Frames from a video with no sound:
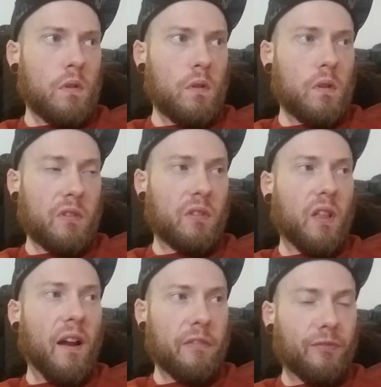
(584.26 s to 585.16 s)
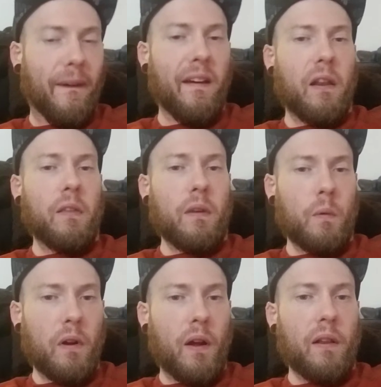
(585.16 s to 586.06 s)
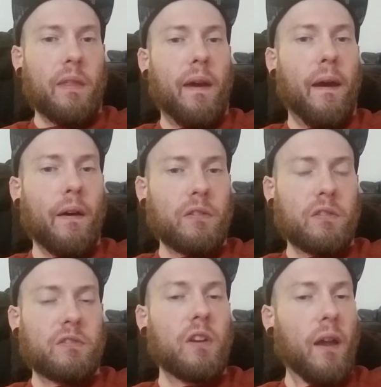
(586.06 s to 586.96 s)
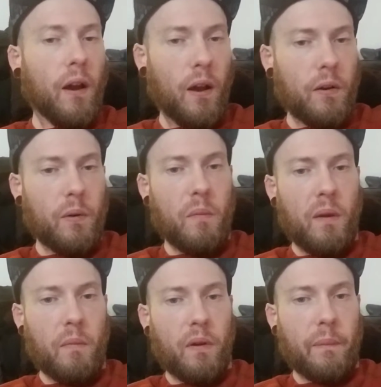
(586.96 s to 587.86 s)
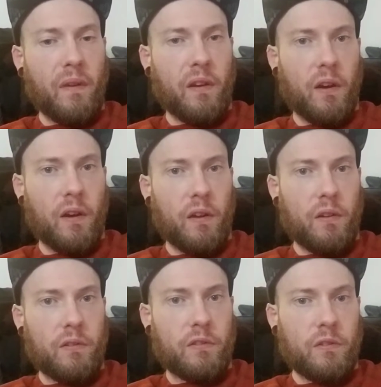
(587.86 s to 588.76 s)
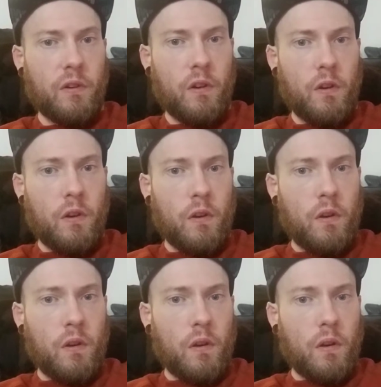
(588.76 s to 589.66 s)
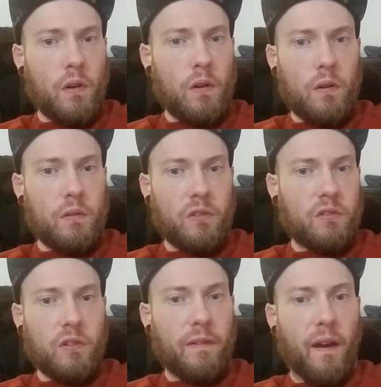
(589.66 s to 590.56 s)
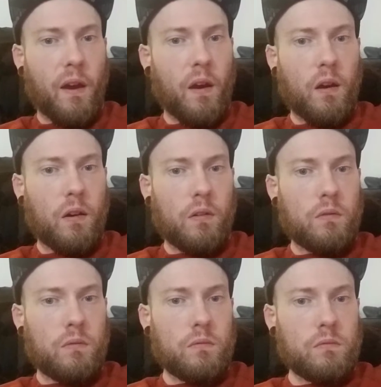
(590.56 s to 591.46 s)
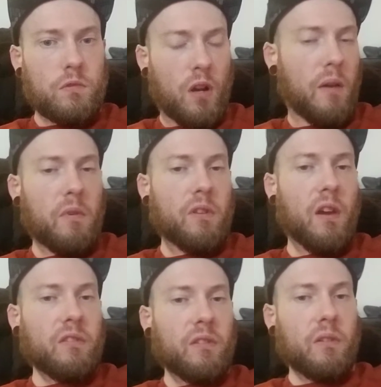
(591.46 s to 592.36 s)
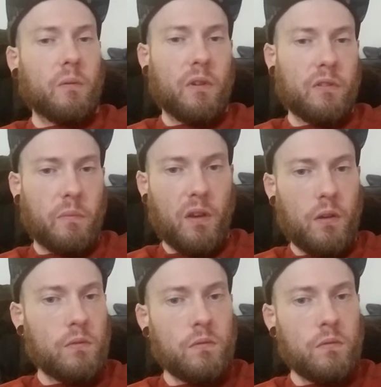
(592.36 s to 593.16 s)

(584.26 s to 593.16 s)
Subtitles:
there's a lot of fighting that went on in the house. It's kind of hard to remember because just of how traumatizing it was, man.